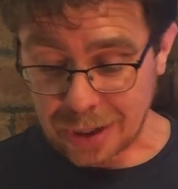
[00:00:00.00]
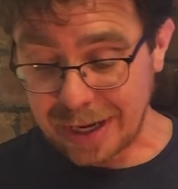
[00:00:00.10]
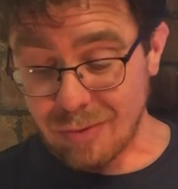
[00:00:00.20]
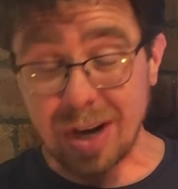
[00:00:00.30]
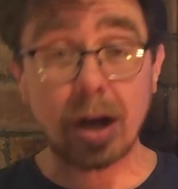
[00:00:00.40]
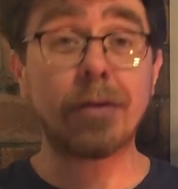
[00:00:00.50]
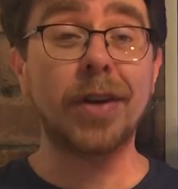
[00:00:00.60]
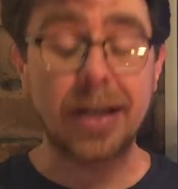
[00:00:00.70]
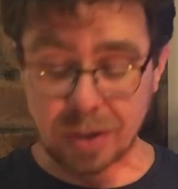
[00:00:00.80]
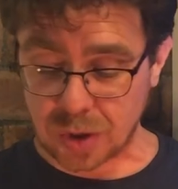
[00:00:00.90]
that he
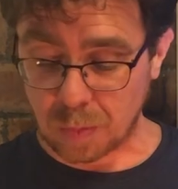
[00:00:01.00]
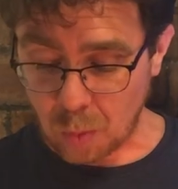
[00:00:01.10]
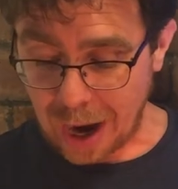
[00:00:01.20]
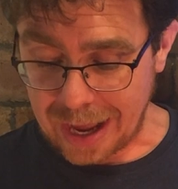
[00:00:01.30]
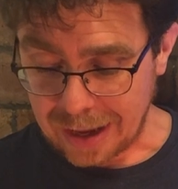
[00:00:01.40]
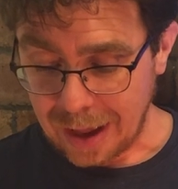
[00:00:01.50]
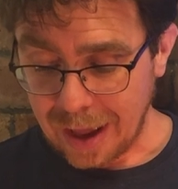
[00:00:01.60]
recovered in some way